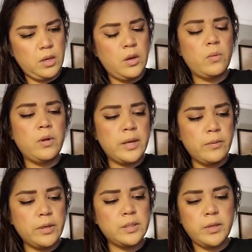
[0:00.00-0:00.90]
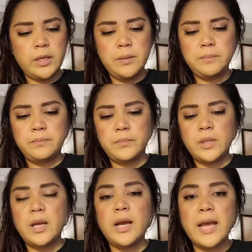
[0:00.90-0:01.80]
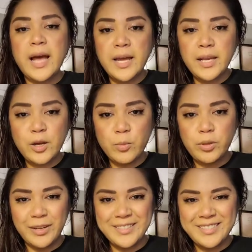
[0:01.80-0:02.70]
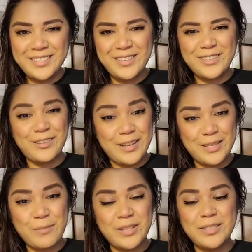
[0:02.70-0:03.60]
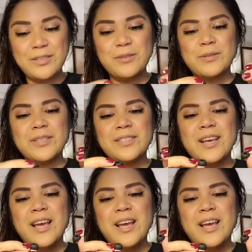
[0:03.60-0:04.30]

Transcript: Well, that would explain it. I had earplugs in here the last time I did use this,